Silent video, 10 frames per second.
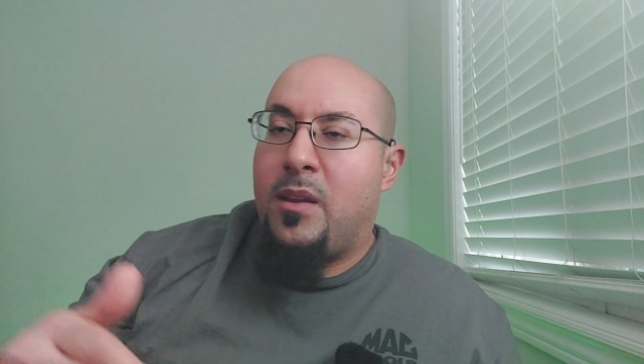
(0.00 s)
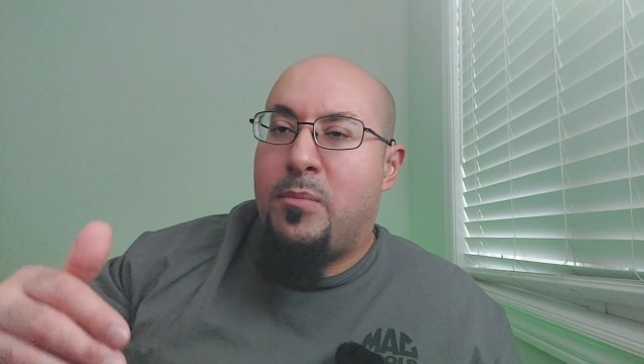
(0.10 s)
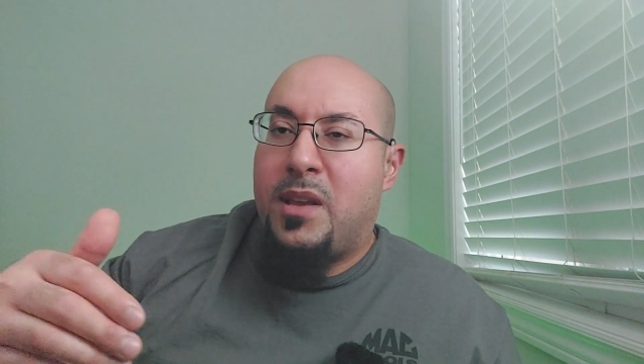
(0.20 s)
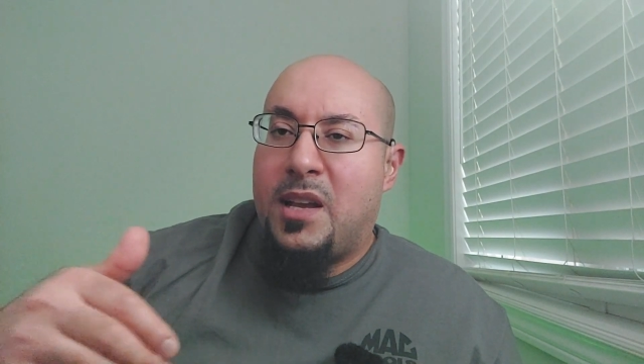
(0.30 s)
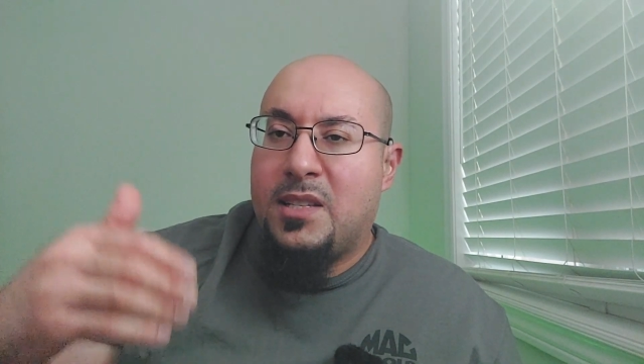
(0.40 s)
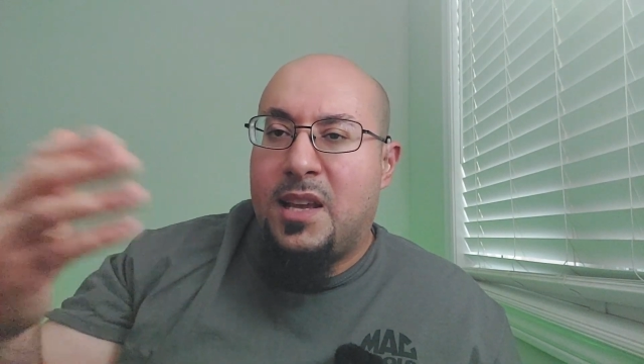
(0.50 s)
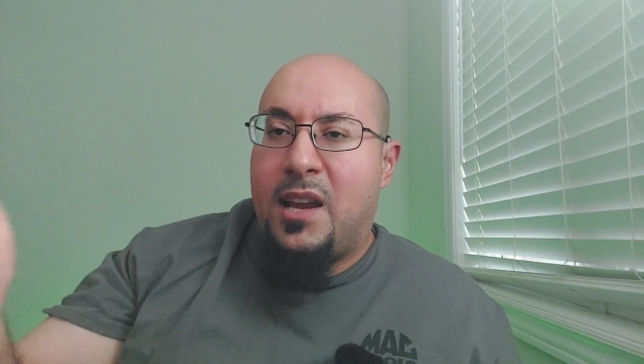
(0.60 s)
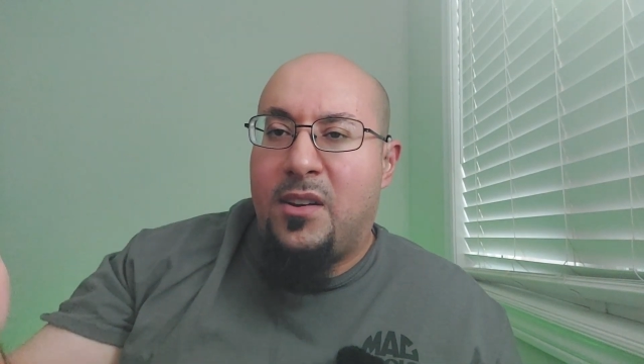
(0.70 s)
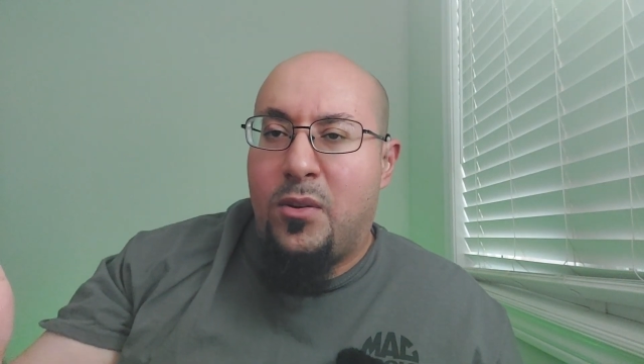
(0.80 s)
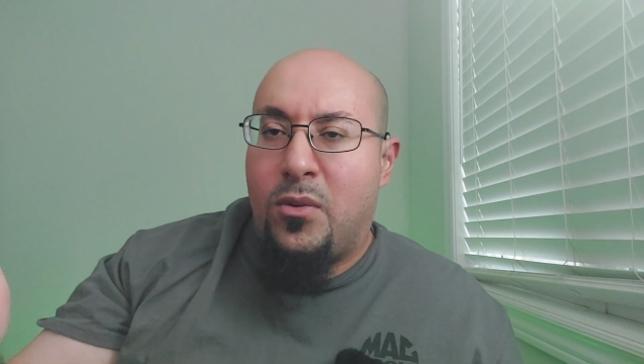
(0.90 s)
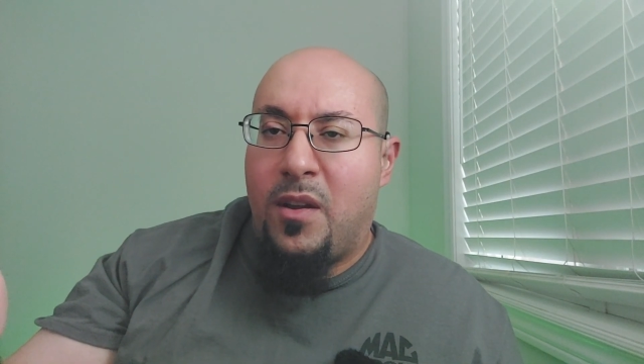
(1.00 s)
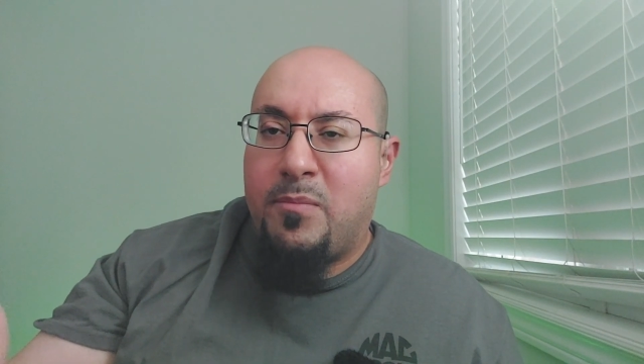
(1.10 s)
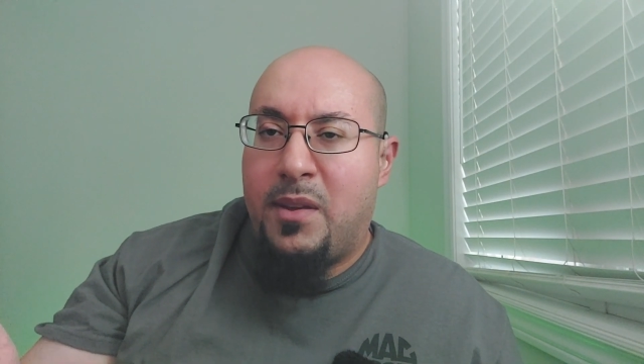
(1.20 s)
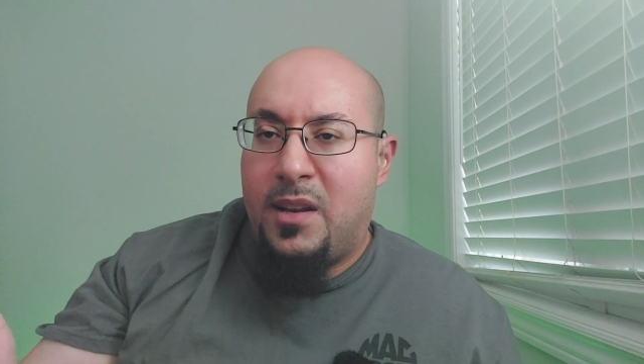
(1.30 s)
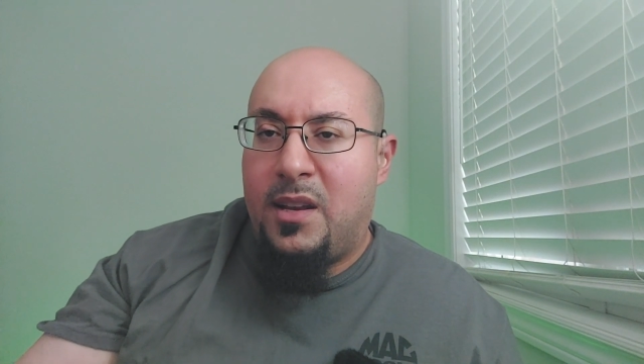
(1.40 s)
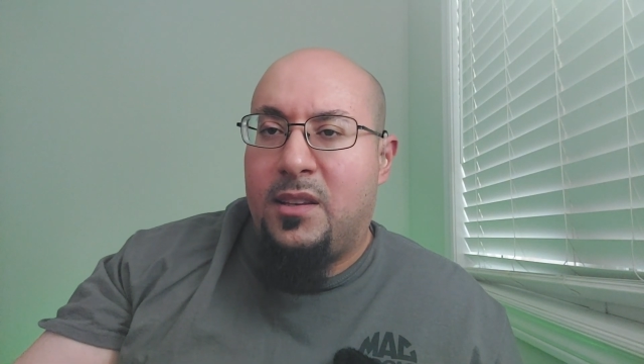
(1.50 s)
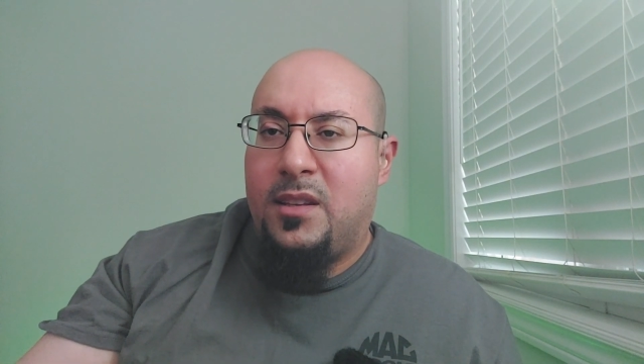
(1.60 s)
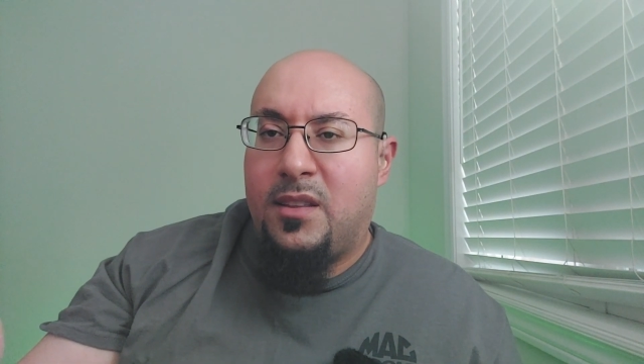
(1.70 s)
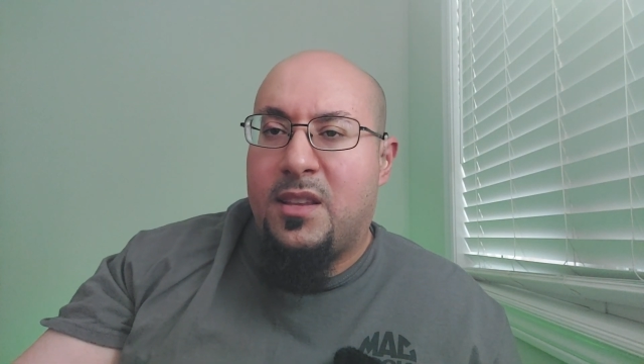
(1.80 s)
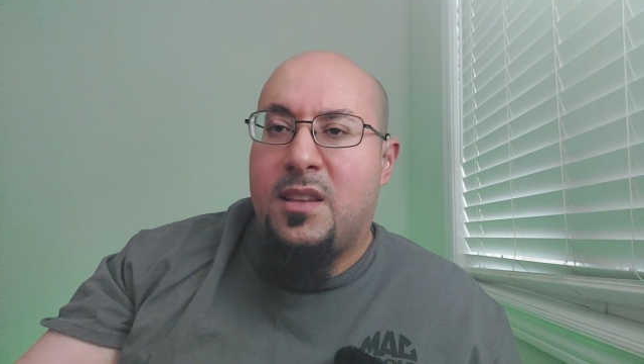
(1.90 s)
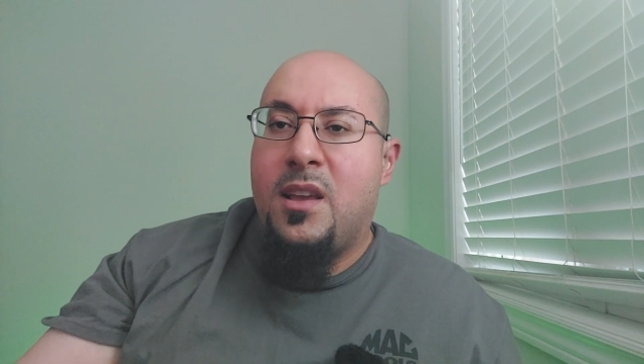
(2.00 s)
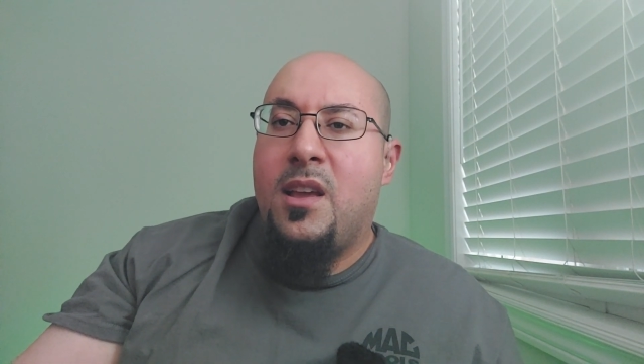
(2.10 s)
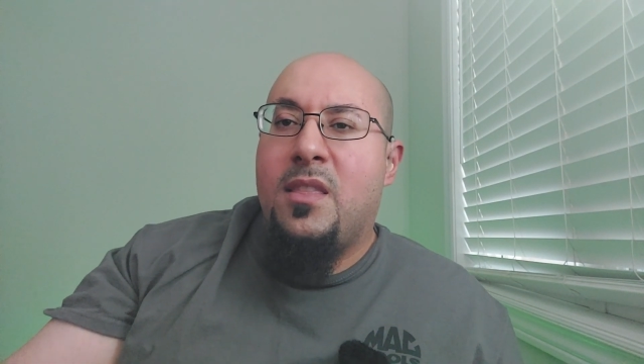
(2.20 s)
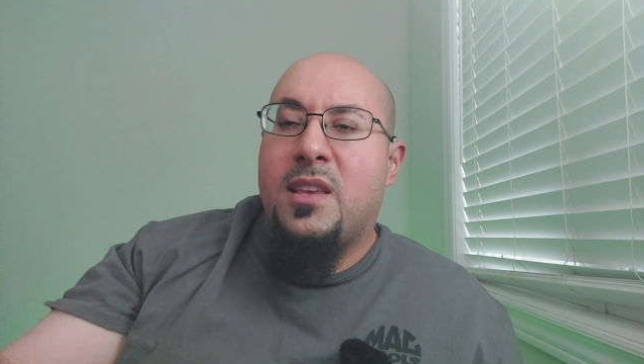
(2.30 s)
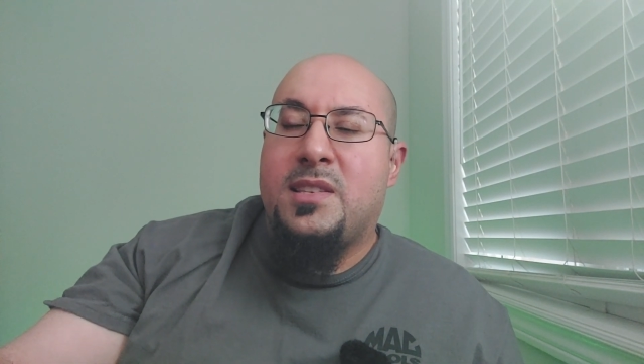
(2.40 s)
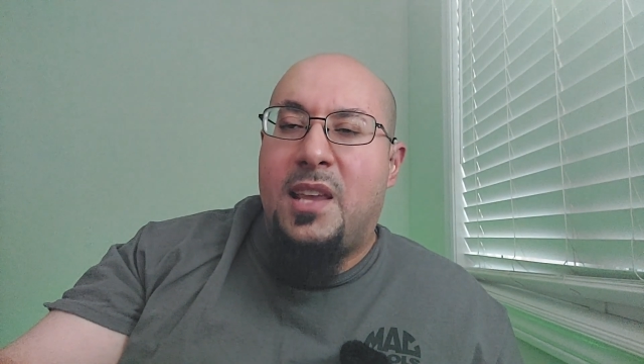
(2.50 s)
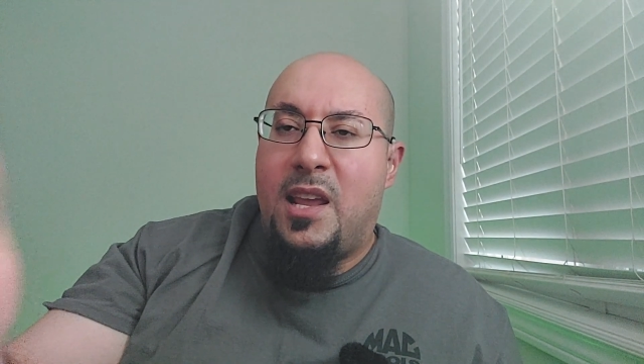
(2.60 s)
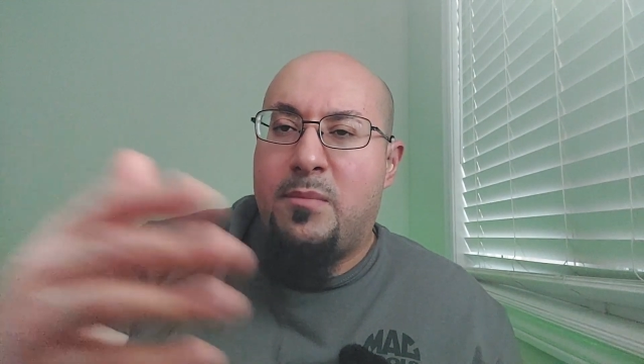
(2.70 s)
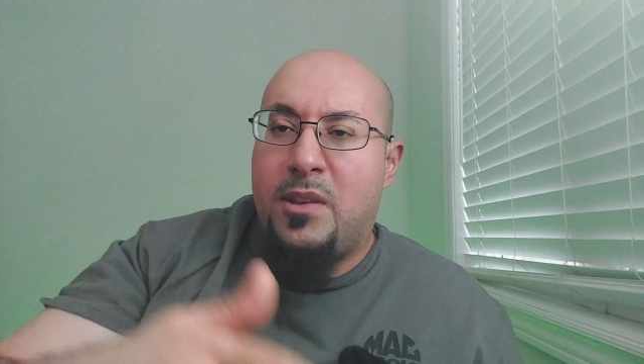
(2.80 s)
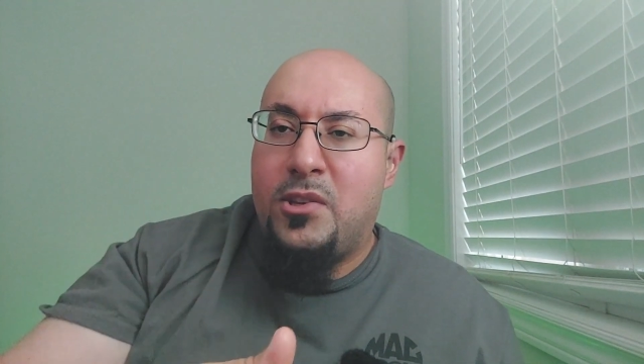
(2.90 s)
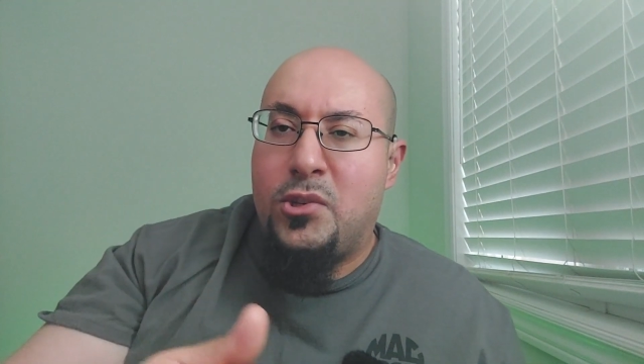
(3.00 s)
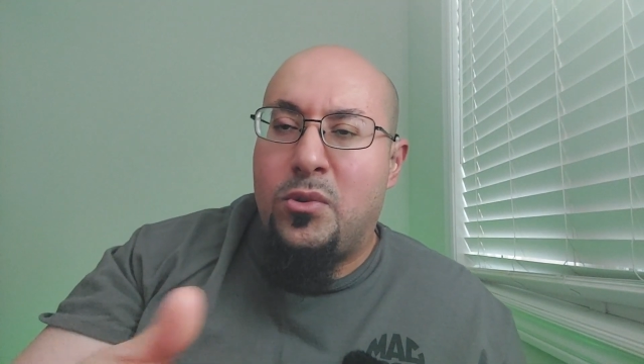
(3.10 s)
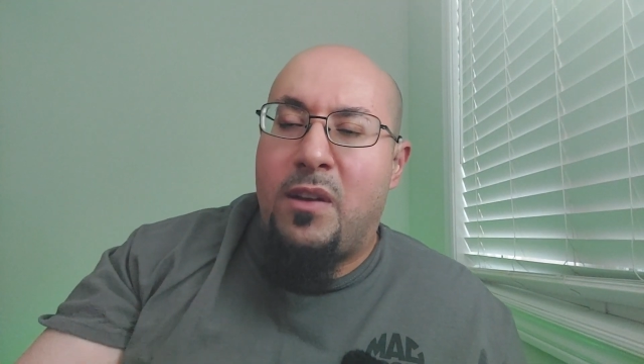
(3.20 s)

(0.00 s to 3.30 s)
because I know I've been into the, the same issue.